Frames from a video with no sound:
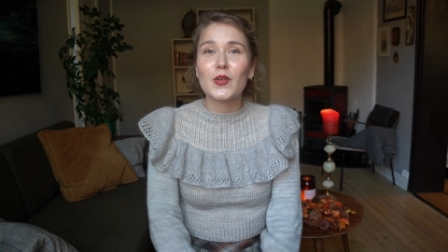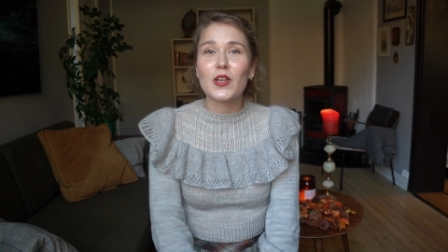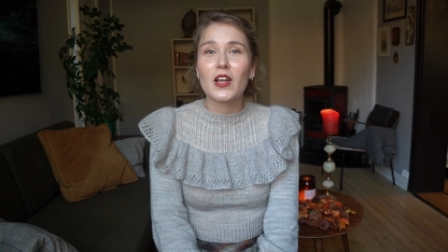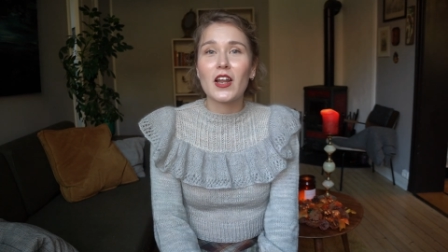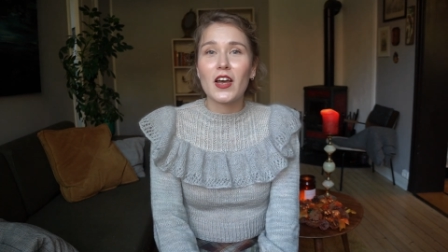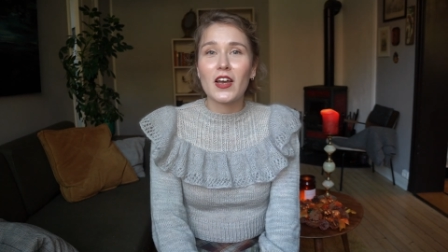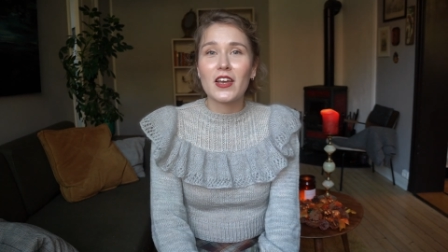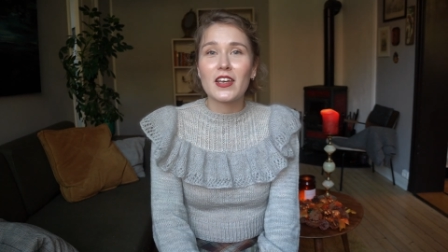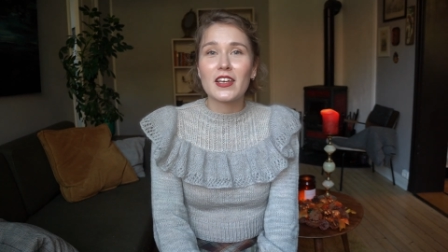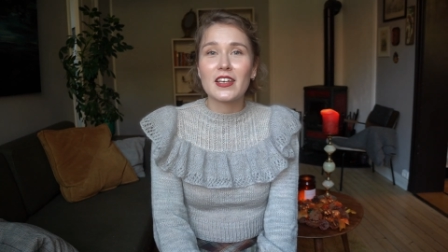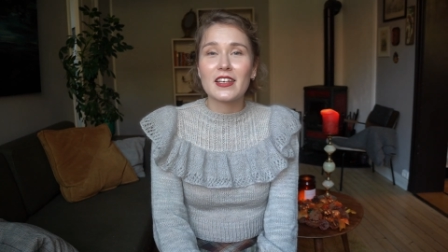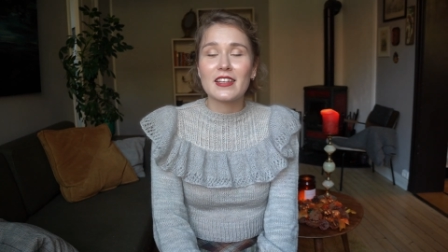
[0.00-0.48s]
you
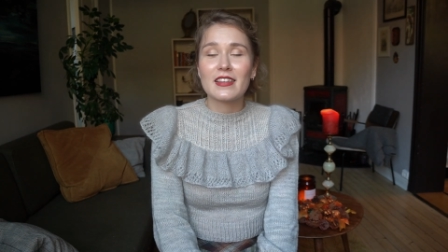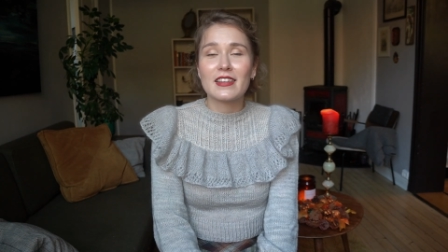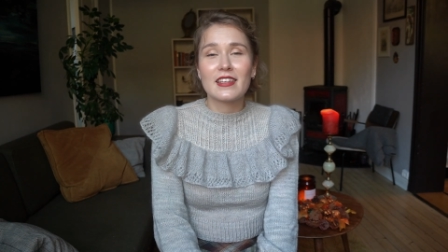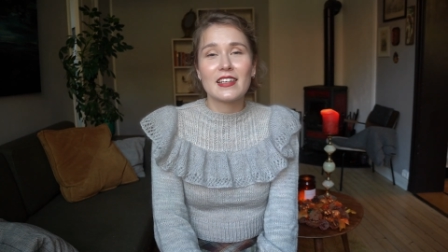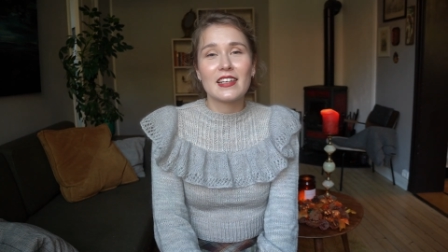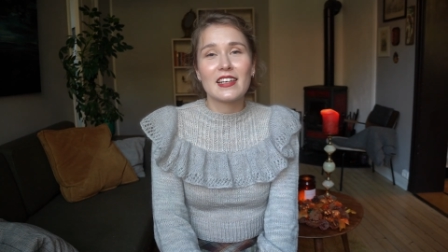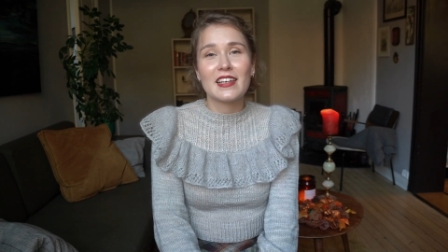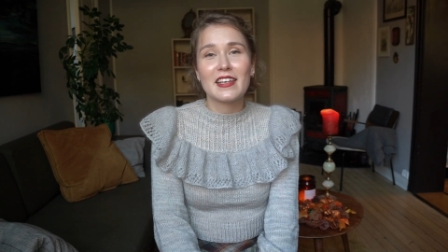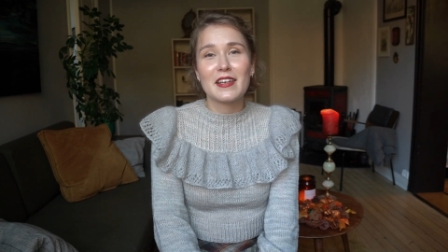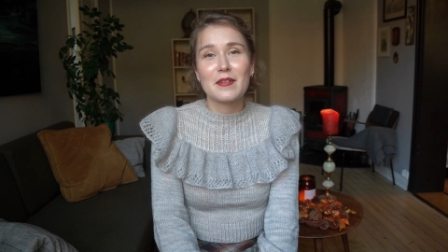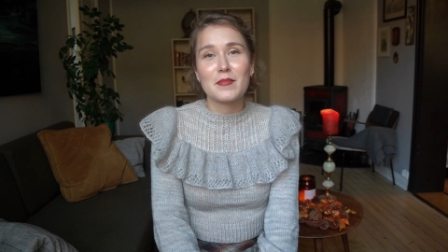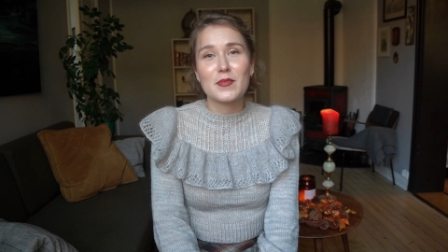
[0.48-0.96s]
like
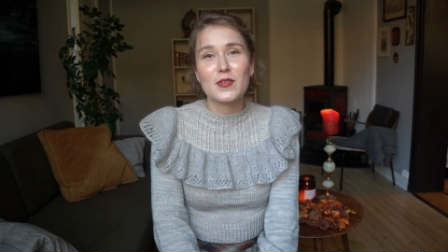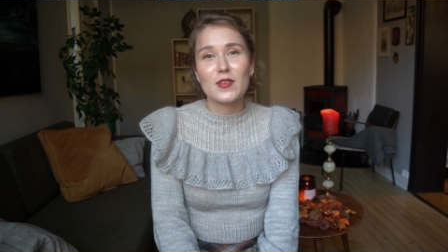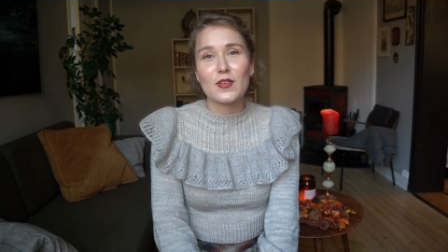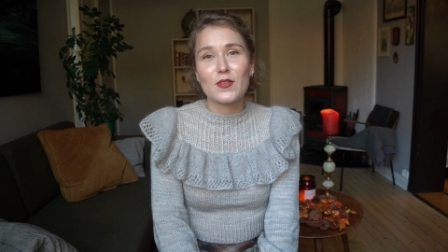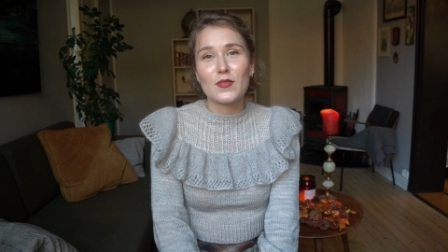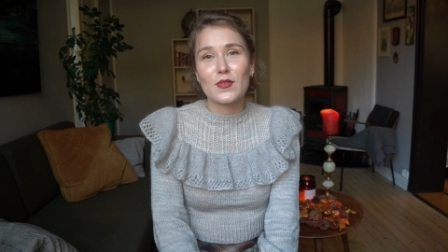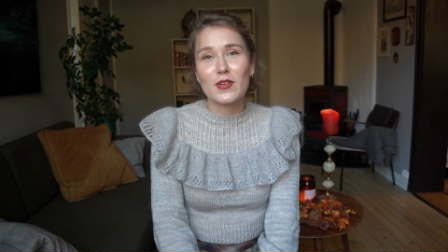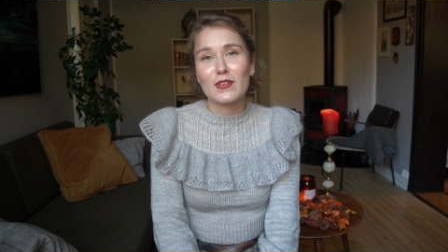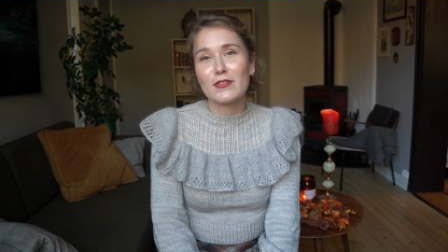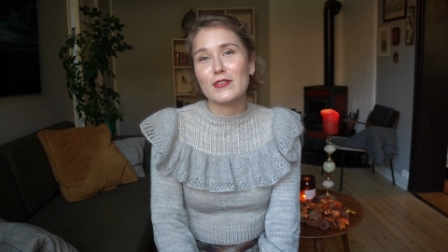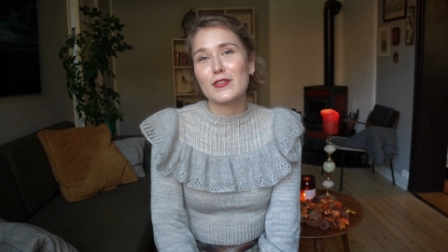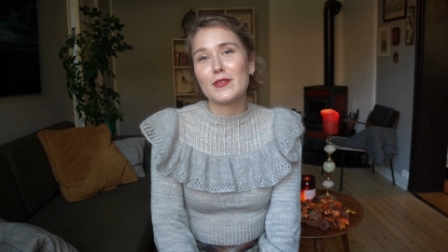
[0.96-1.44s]
the
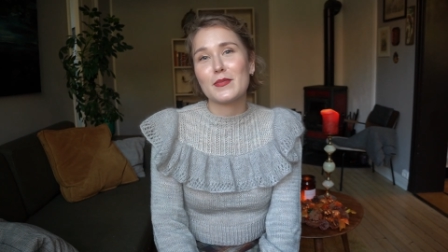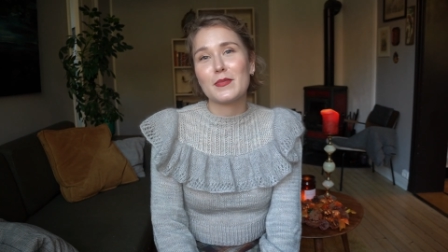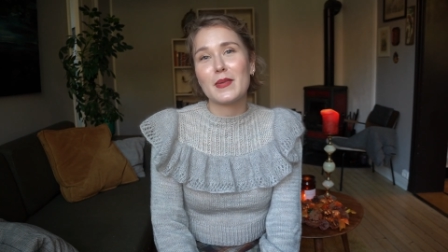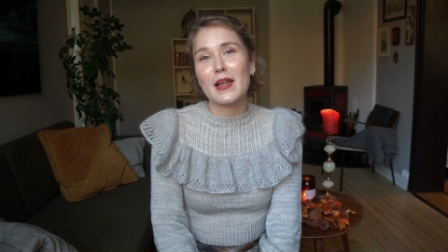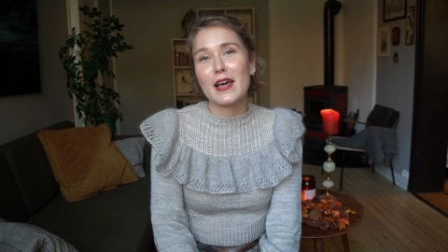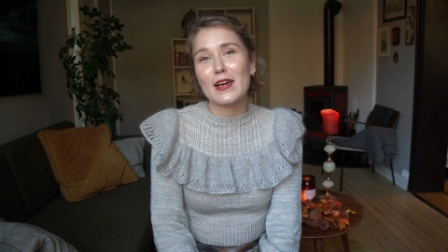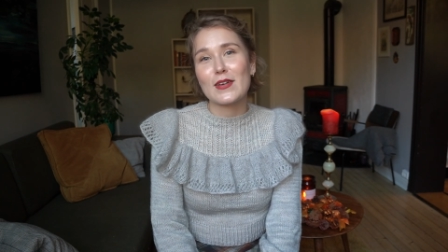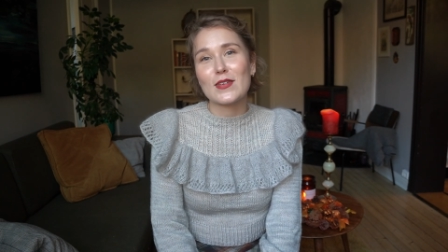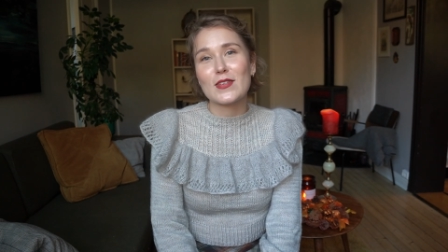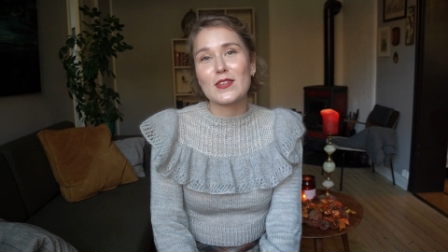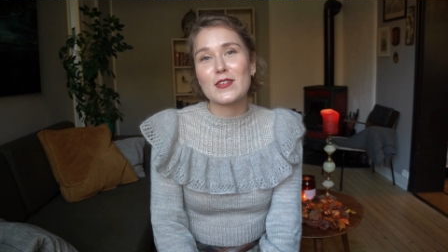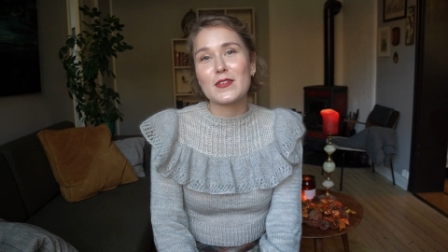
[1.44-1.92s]
Gibson Ruffle
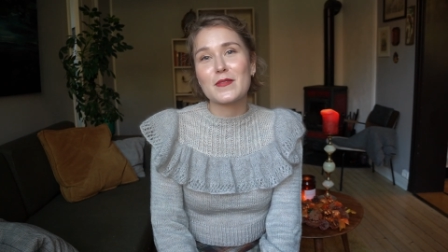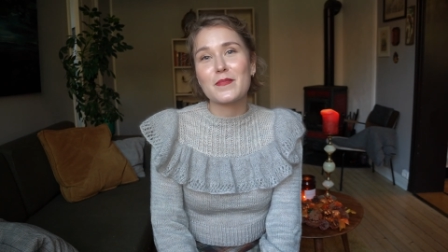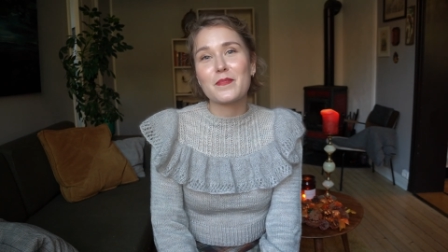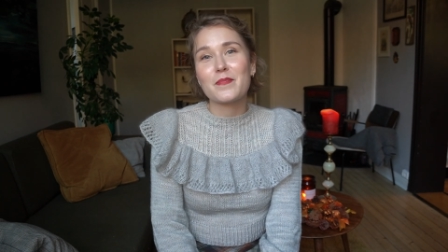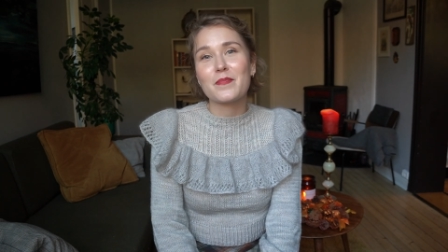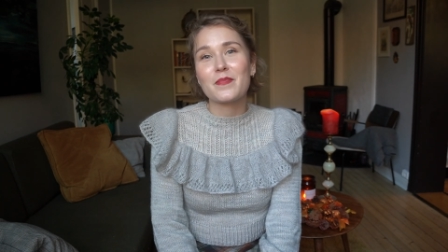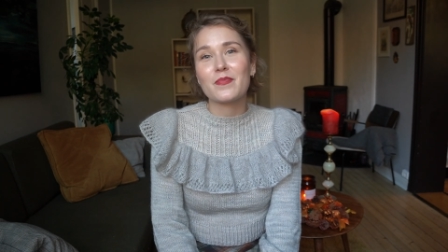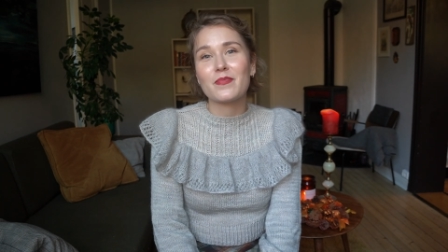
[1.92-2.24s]
Blouse.